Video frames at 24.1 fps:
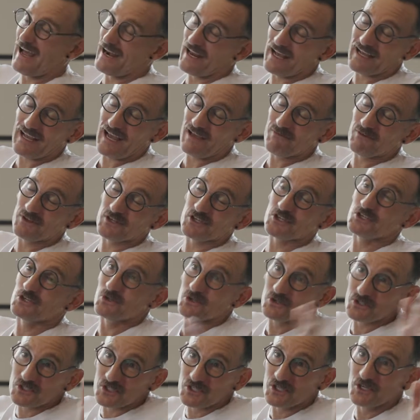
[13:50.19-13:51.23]
And I gave her the
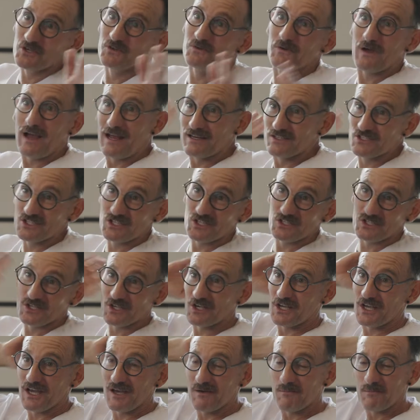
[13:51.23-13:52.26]
short chute, and she
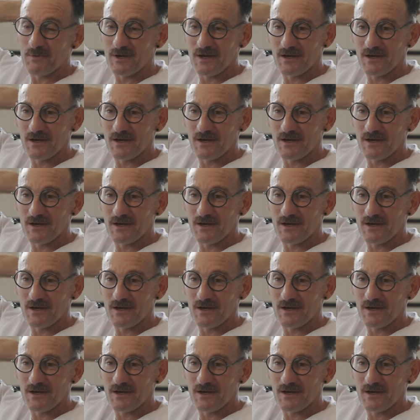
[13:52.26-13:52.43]
took it.